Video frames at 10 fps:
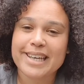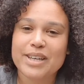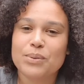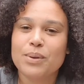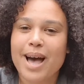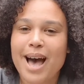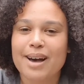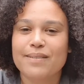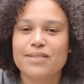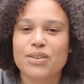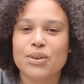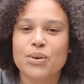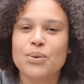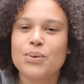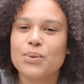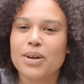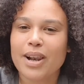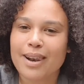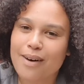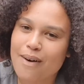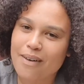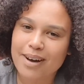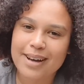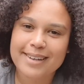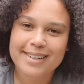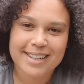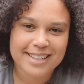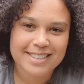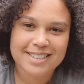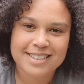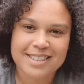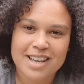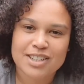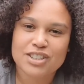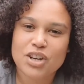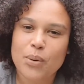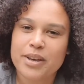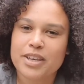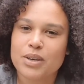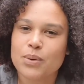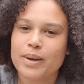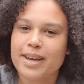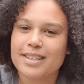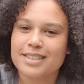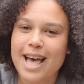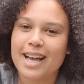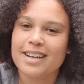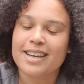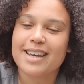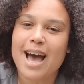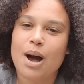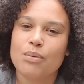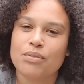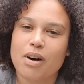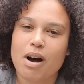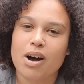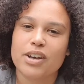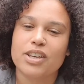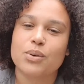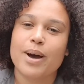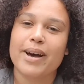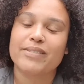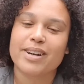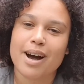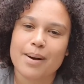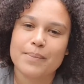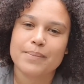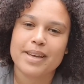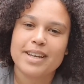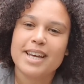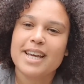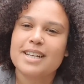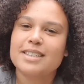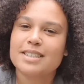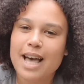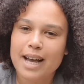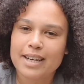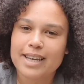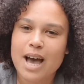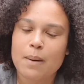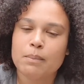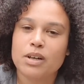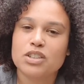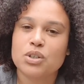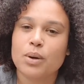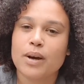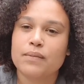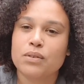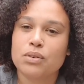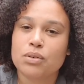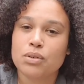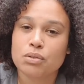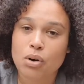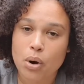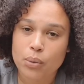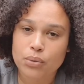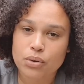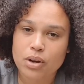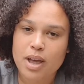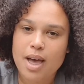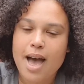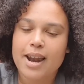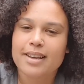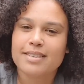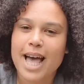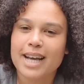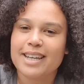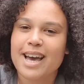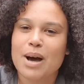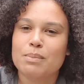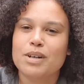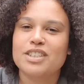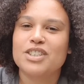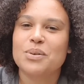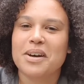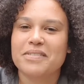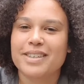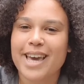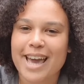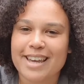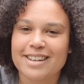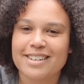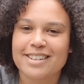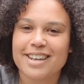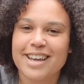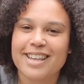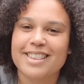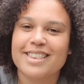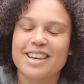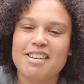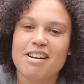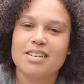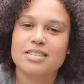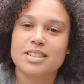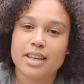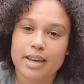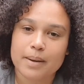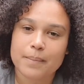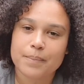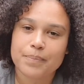you will have 2 long lists showing you exactly how far you have come, exactly how much you have grown, and exactly how much you have gained in the last year.